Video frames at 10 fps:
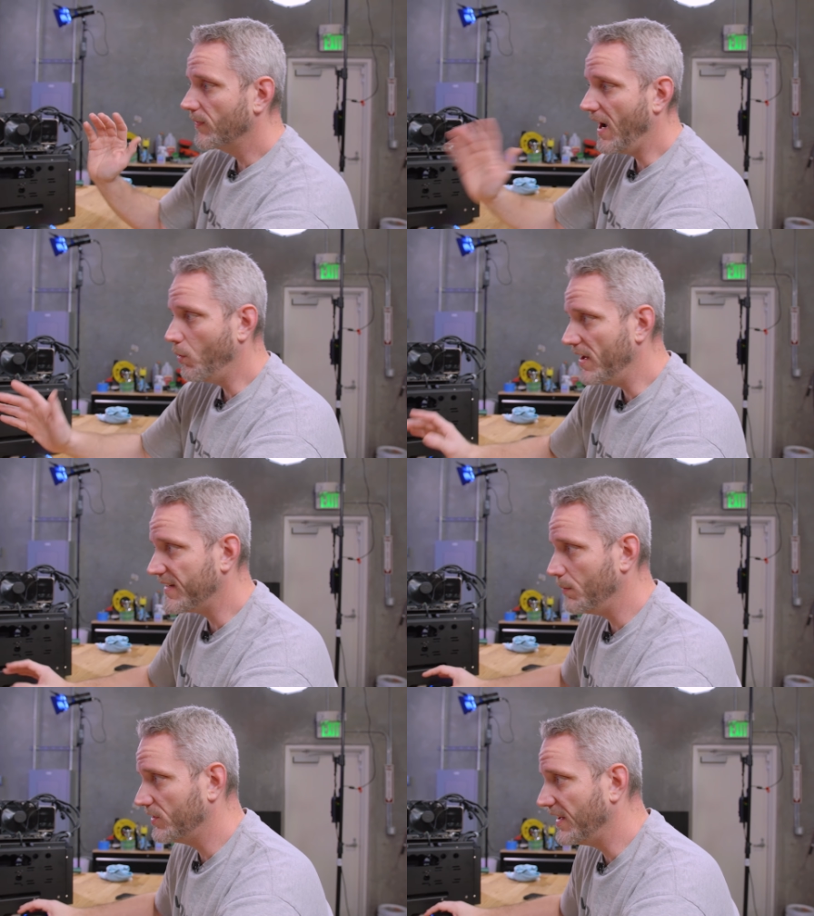I was
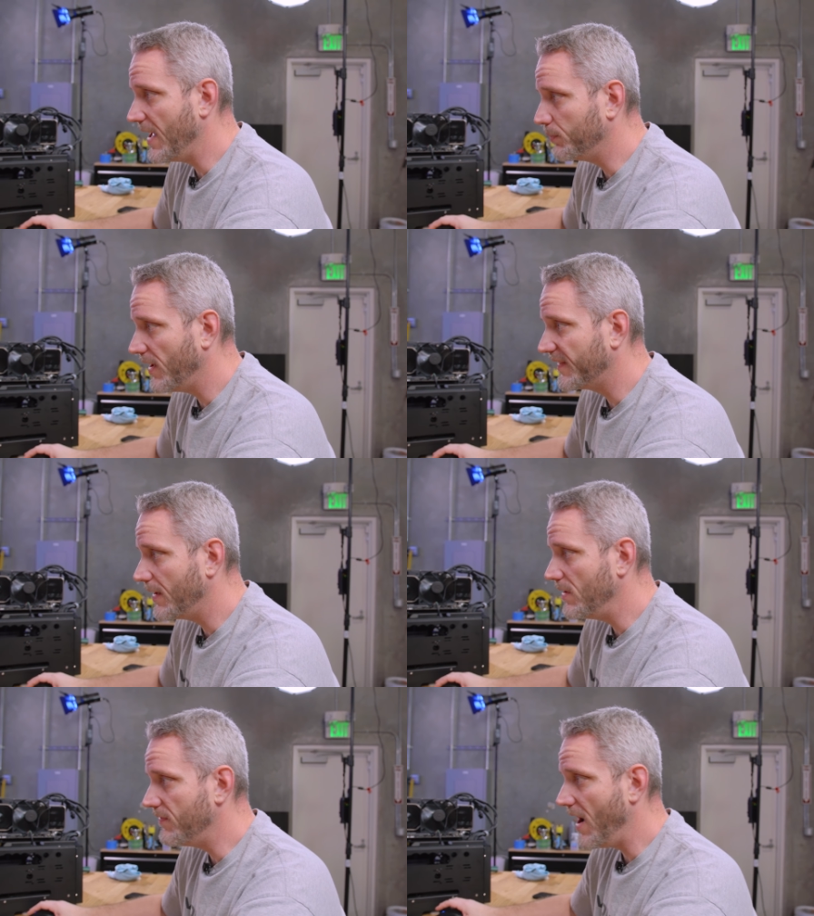able to get plus
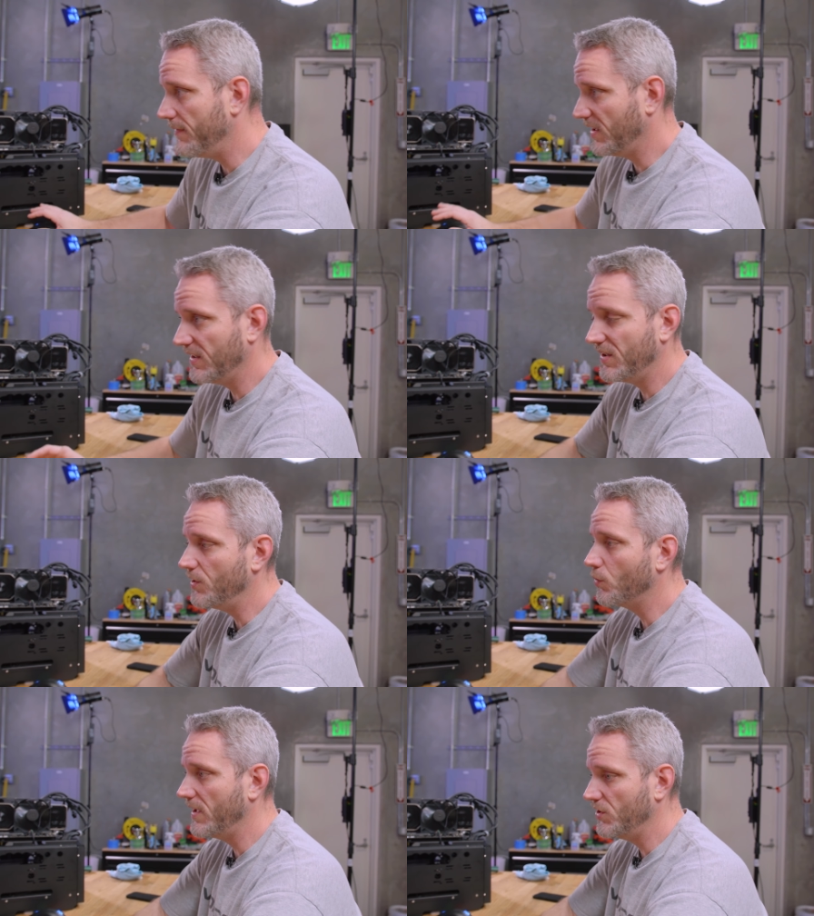75 to
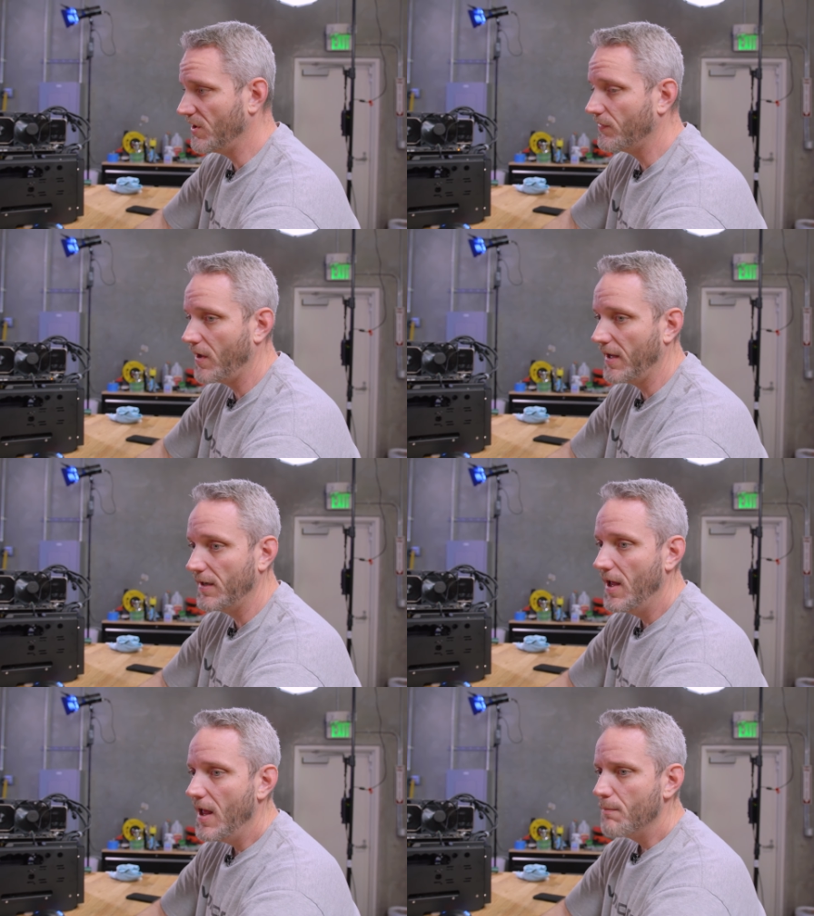continue running just
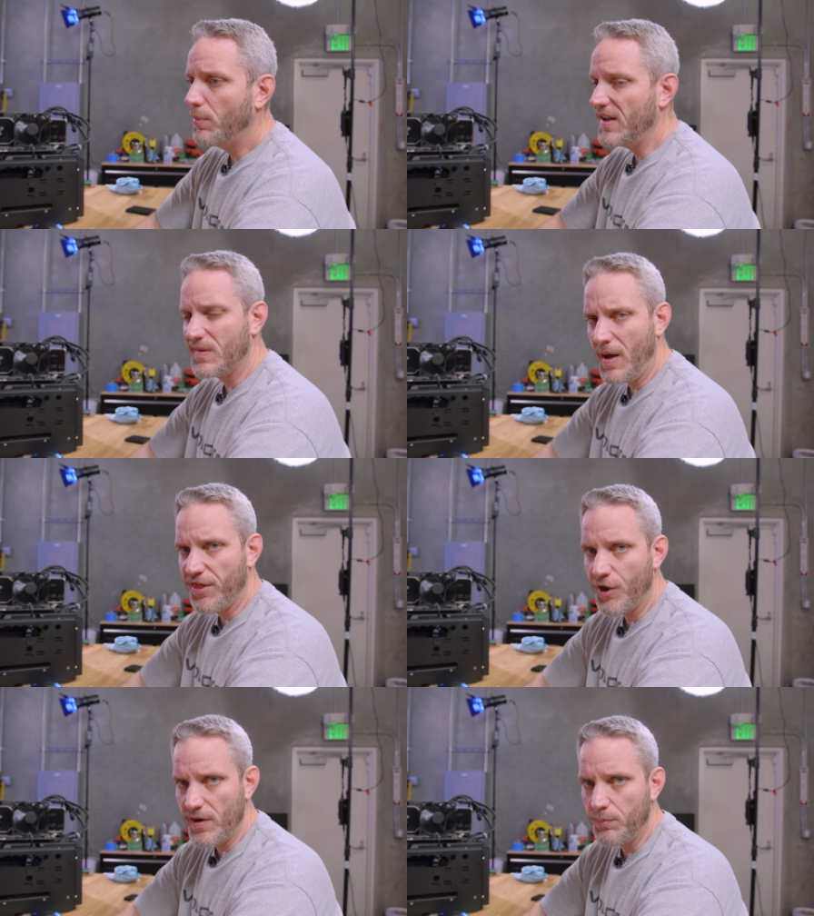fine, but it's about
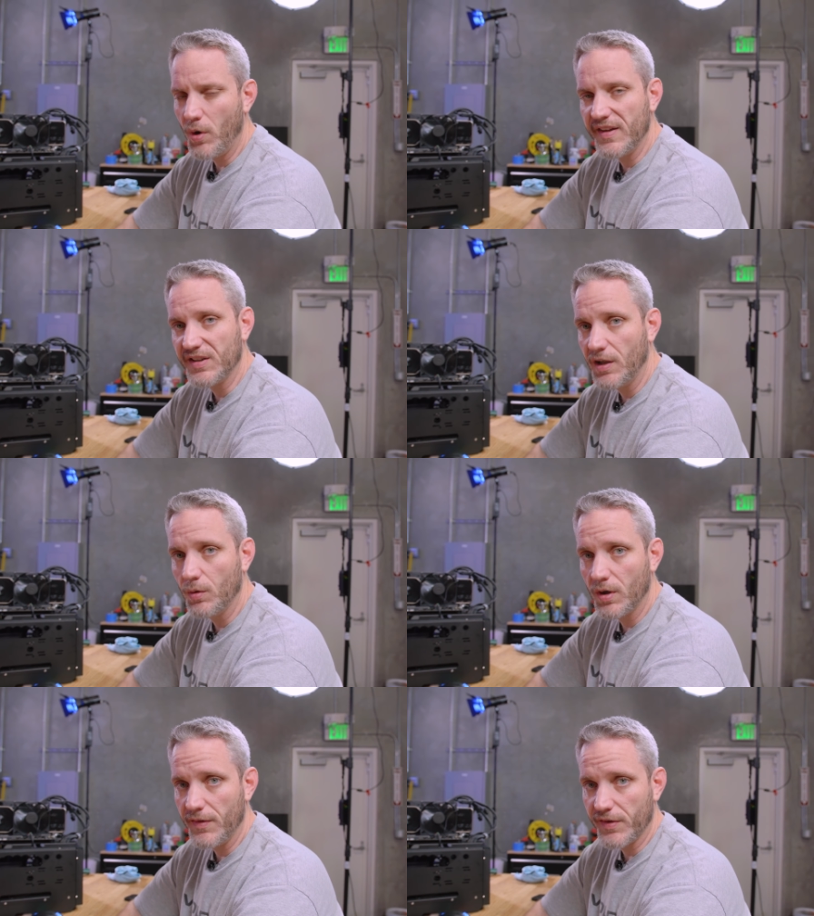30 points
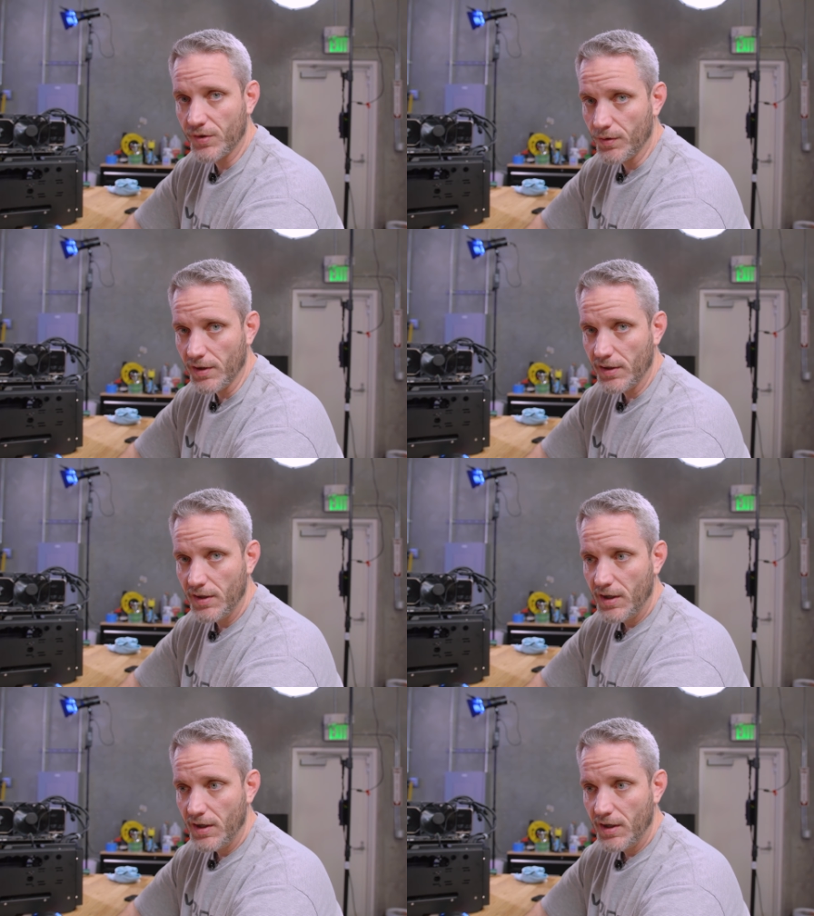lower on the score.